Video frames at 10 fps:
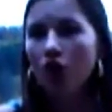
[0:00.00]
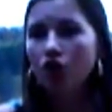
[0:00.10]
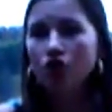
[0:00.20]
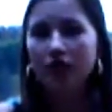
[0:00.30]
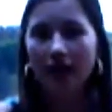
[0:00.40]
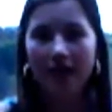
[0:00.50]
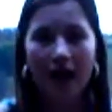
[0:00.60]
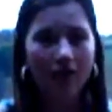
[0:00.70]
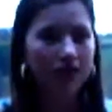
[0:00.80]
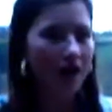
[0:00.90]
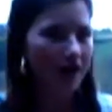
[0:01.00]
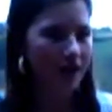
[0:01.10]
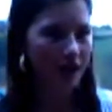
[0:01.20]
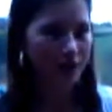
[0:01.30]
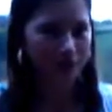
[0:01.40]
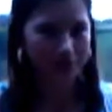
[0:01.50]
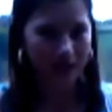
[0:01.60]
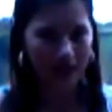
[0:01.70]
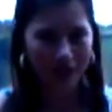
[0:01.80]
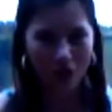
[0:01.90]
to send out another
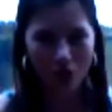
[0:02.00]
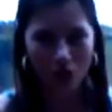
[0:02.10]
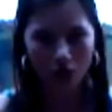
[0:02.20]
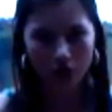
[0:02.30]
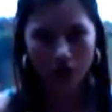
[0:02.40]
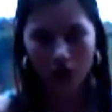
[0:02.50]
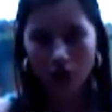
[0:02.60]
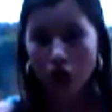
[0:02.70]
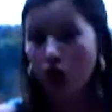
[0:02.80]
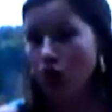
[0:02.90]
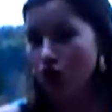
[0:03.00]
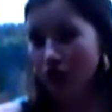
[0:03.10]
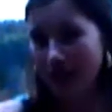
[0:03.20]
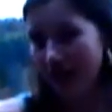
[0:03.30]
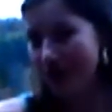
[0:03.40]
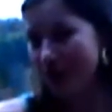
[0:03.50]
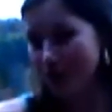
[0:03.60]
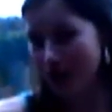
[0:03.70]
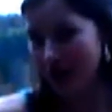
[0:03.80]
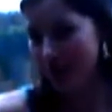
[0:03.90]
play called The Greatest
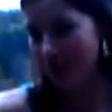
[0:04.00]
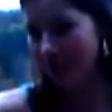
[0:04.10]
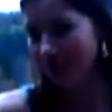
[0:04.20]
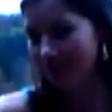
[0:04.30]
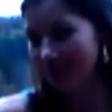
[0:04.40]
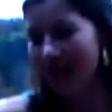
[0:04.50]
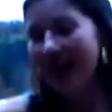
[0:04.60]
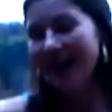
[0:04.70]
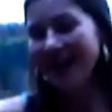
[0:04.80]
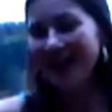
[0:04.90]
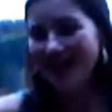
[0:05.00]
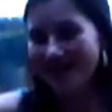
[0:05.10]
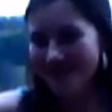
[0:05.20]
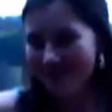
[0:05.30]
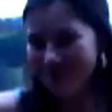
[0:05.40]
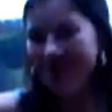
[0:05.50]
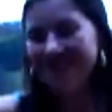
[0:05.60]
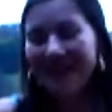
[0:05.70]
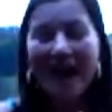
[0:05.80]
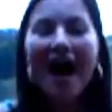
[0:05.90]
Treasure. Here,
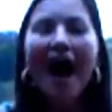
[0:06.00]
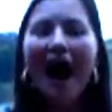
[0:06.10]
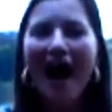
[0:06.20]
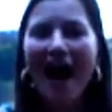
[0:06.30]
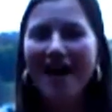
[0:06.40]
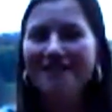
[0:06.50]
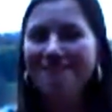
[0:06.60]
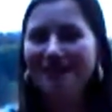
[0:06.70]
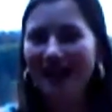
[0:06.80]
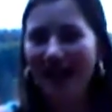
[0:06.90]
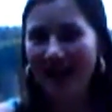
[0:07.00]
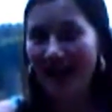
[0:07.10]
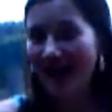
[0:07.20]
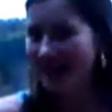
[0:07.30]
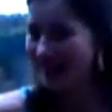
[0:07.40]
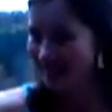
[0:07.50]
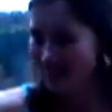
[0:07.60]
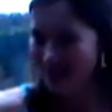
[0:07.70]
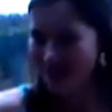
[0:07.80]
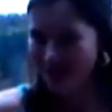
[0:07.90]
I play a
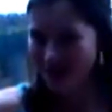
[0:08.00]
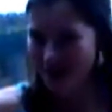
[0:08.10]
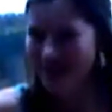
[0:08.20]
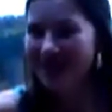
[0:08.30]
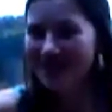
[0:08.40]
scarecrow